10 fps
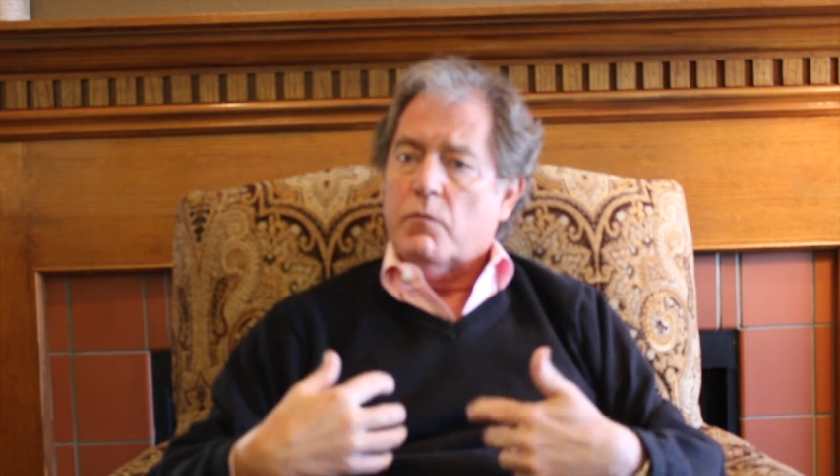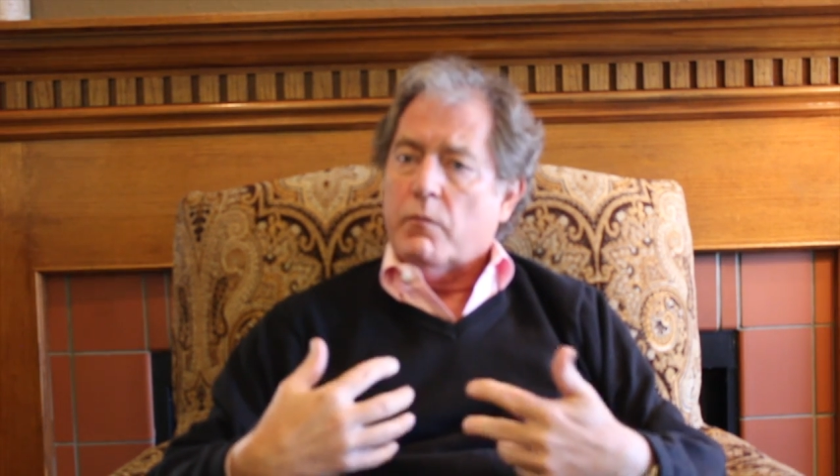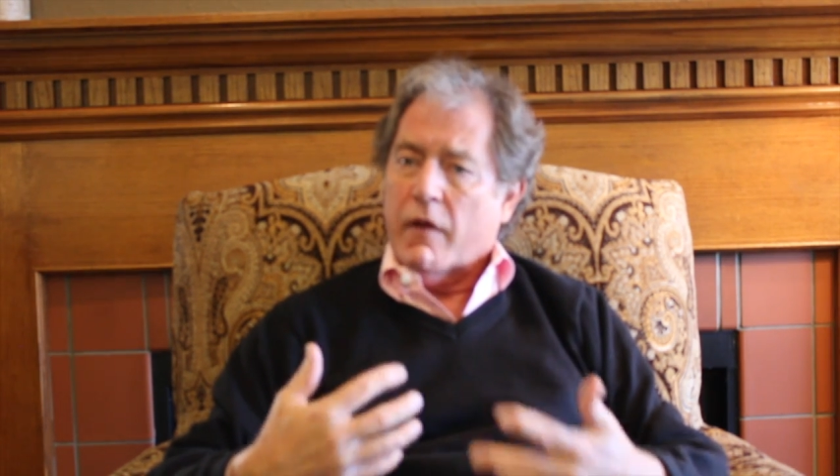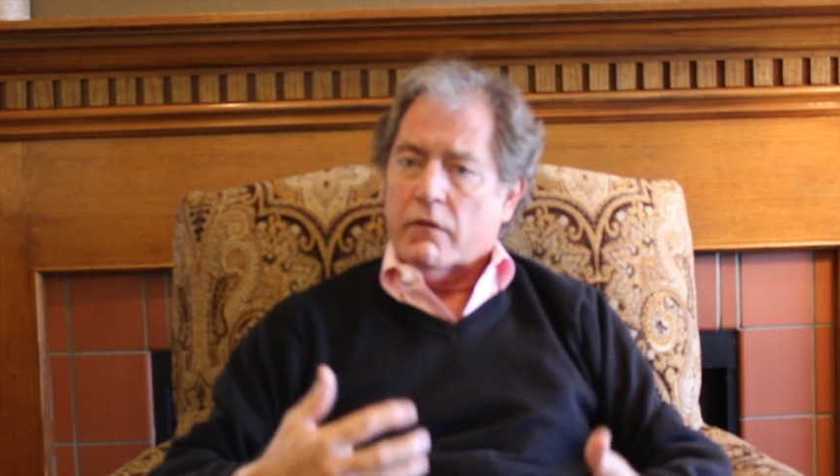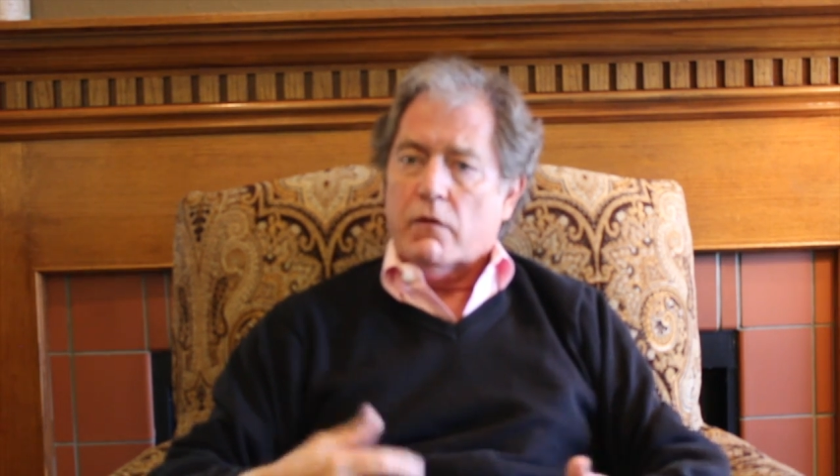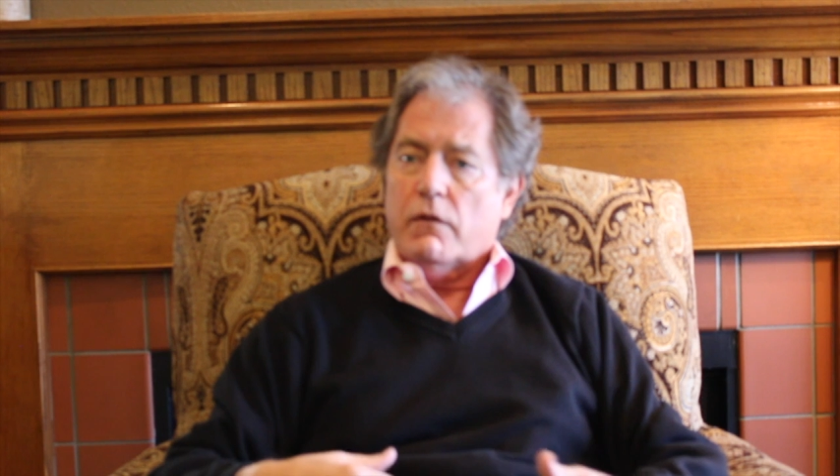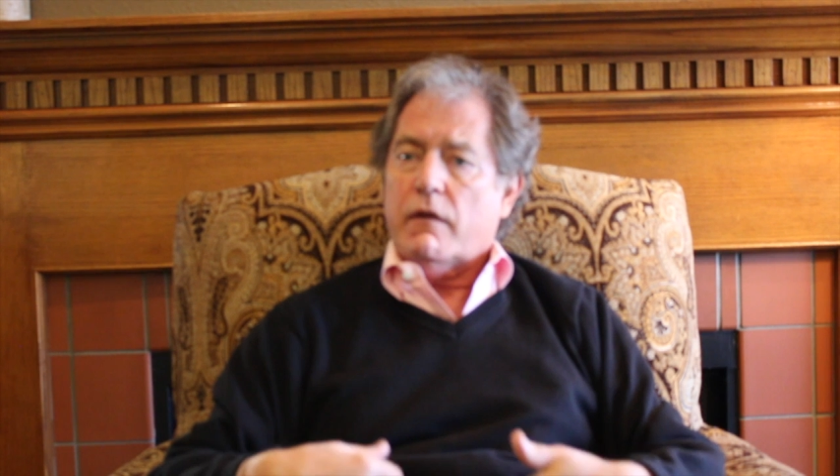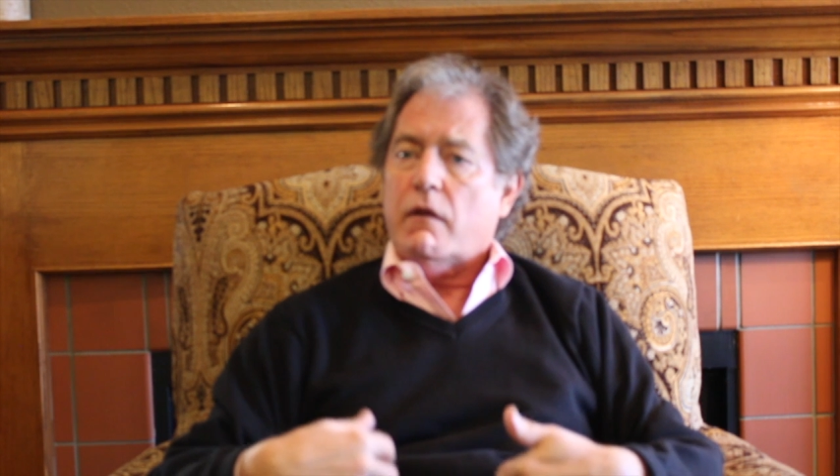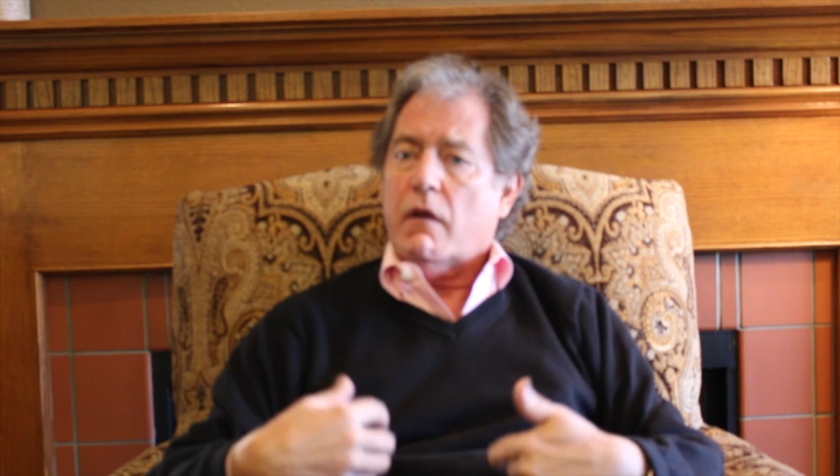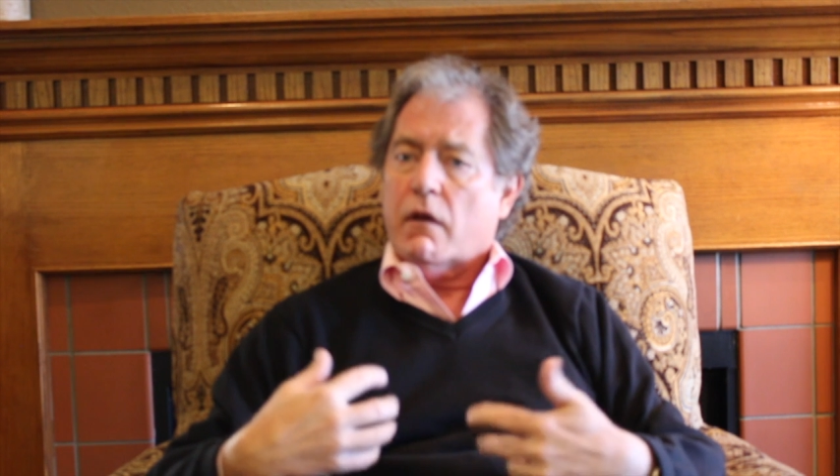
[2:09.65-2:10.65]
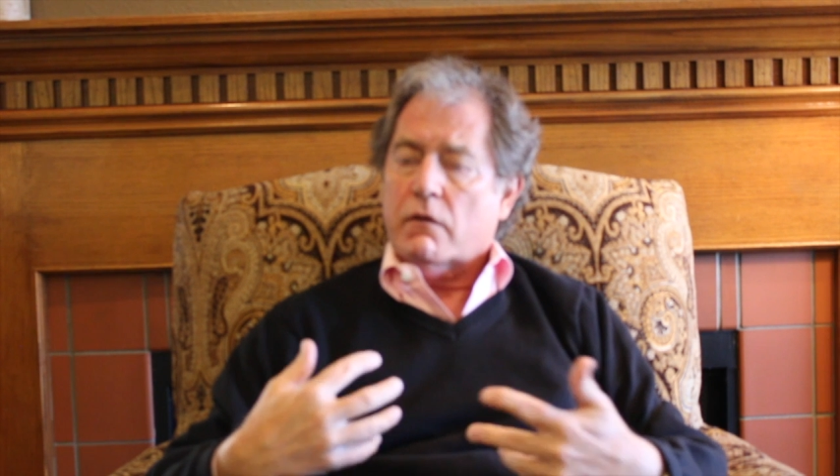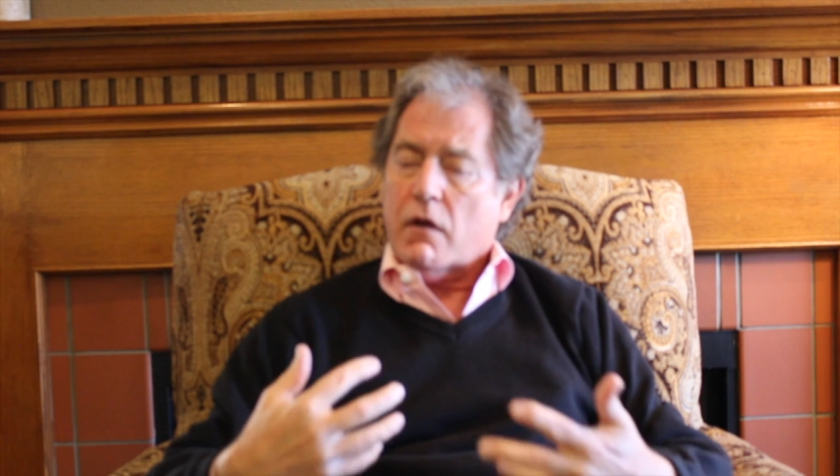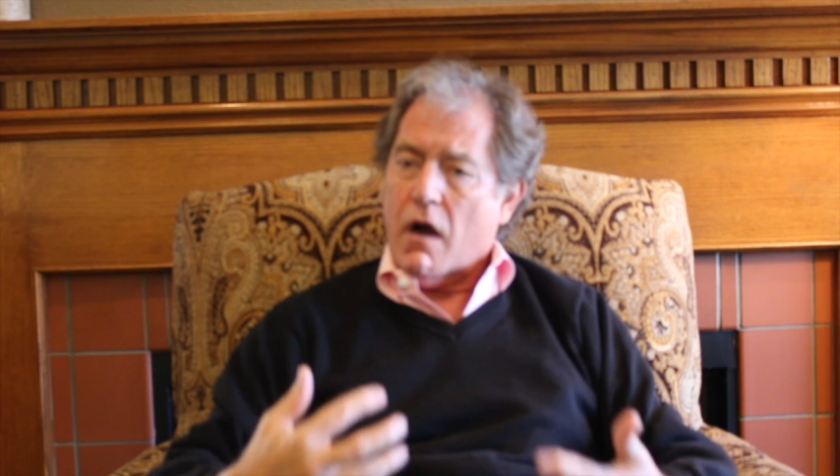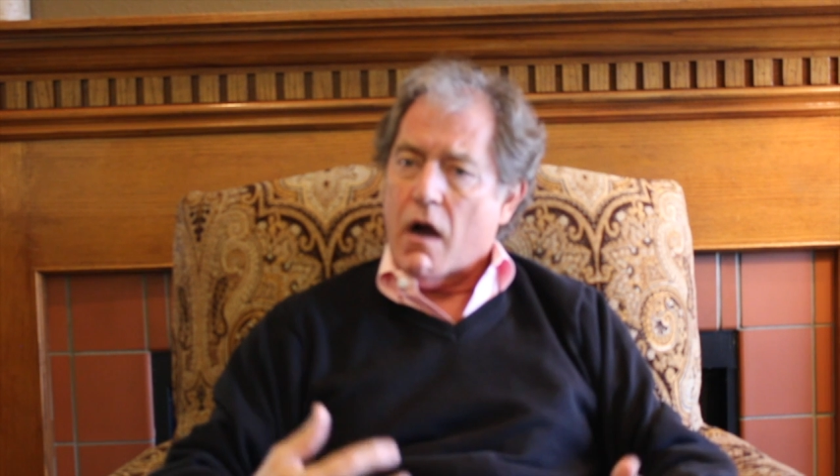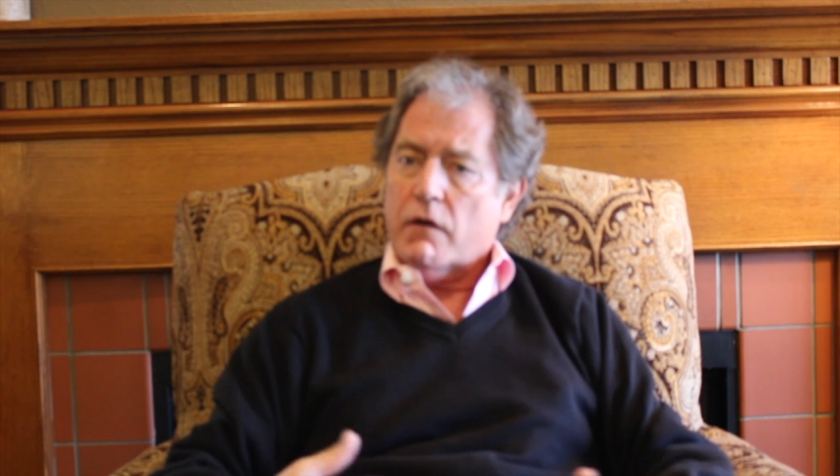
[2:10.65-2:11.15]
mentally
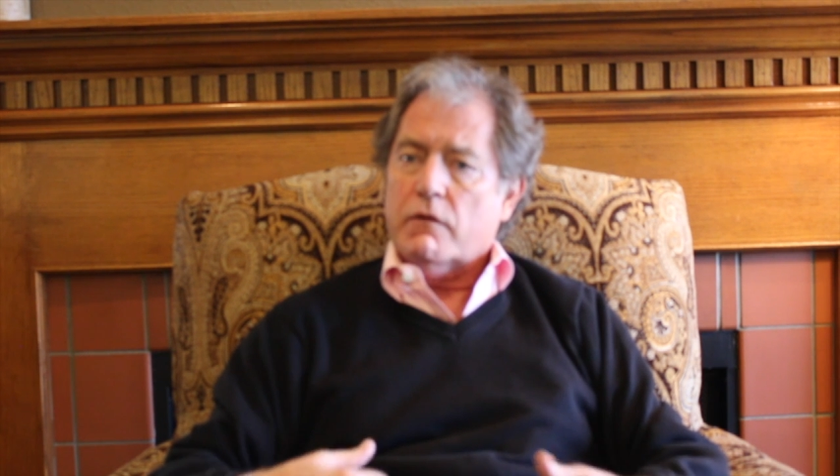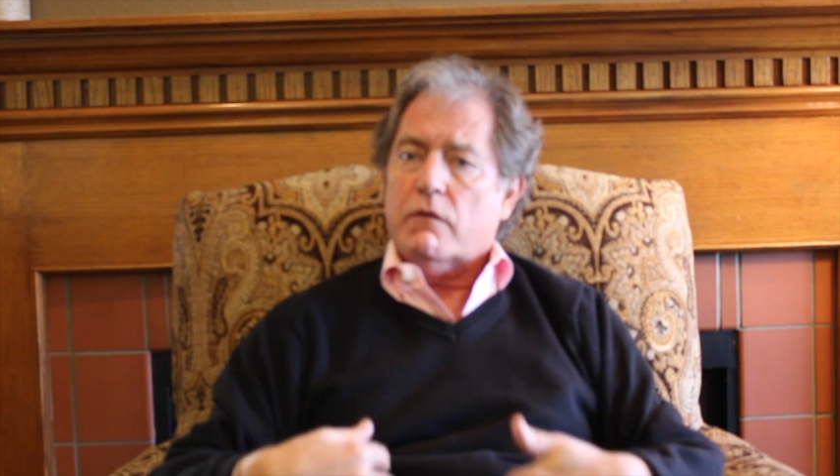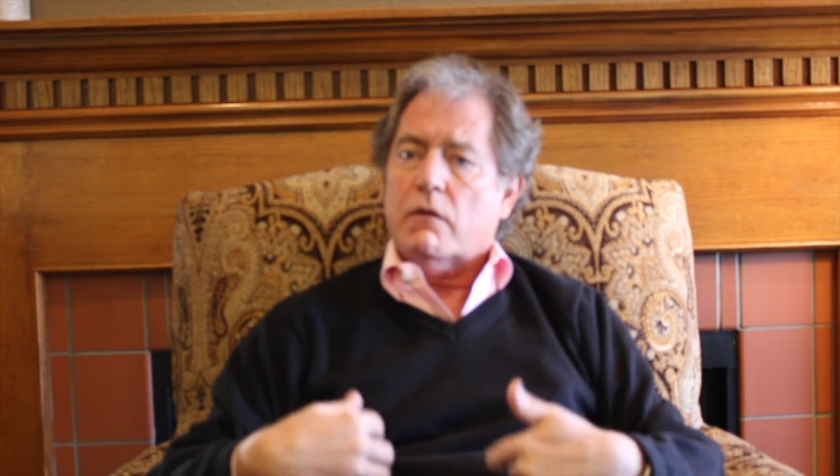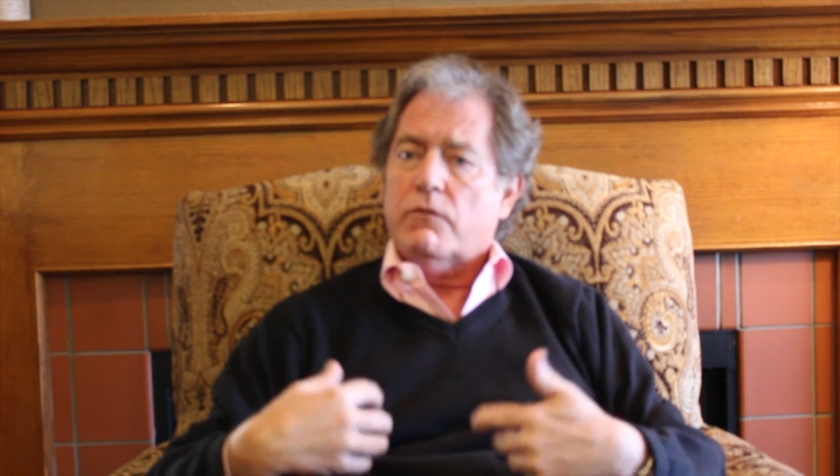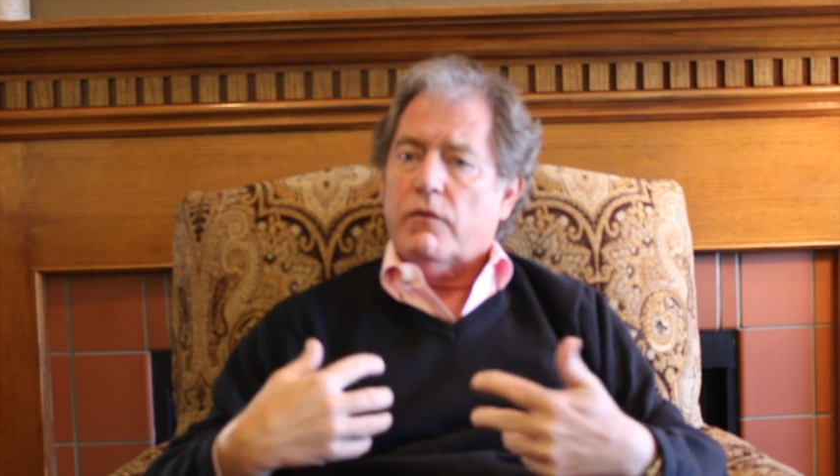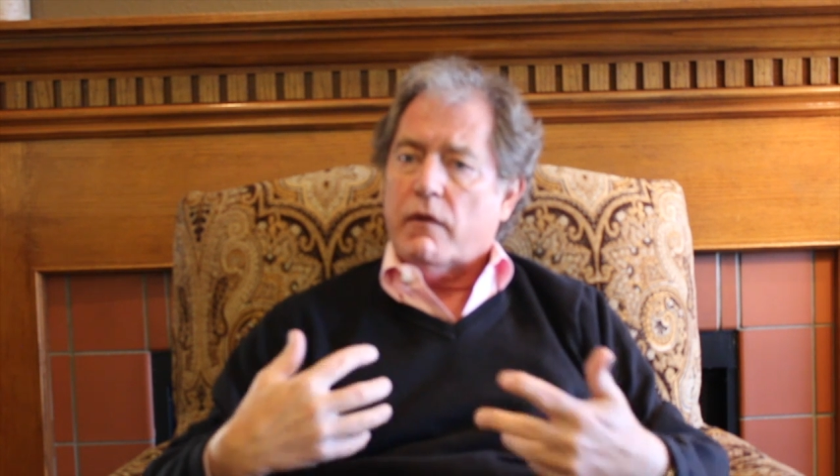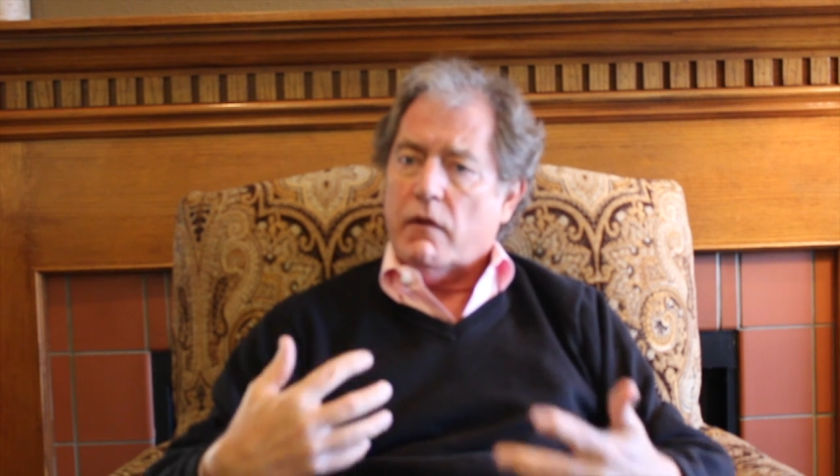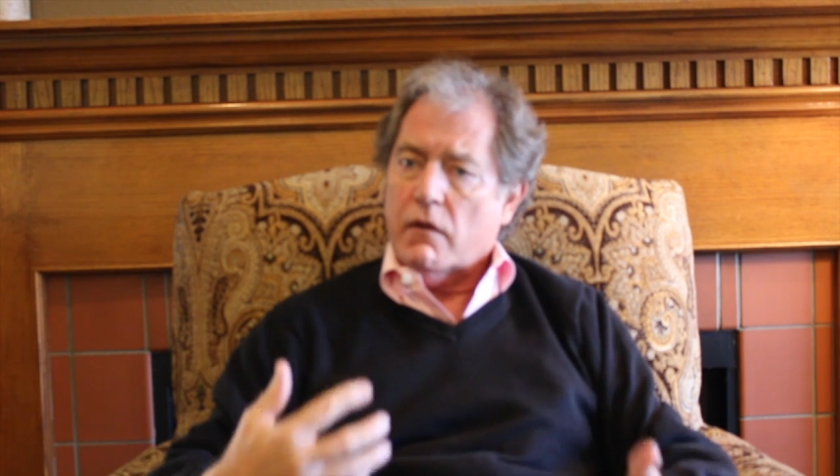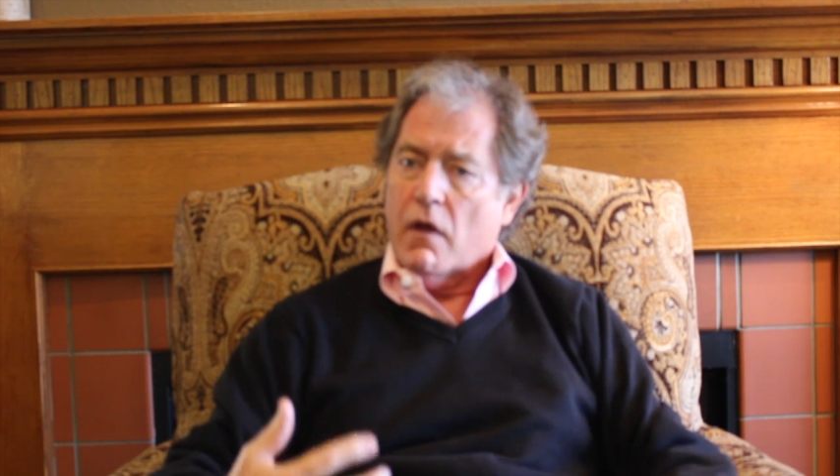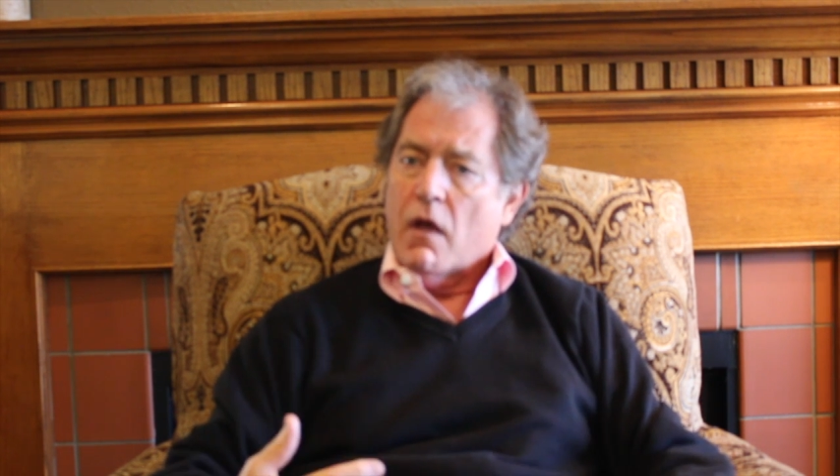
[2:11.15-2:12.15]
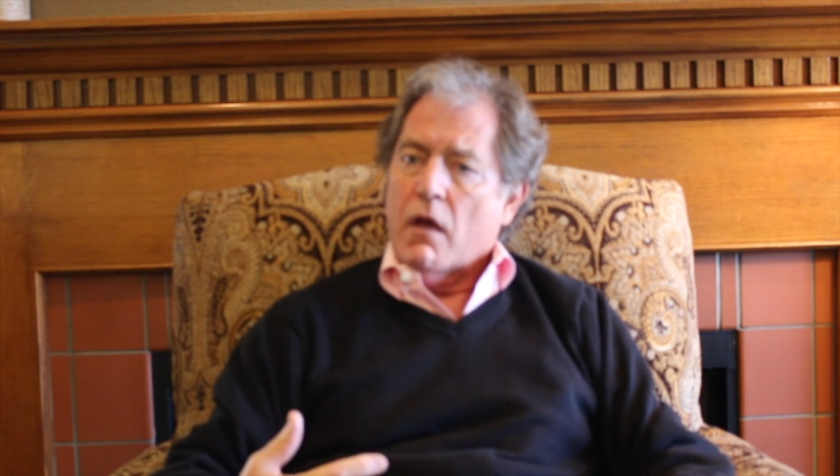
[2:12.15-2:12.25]
and cognitively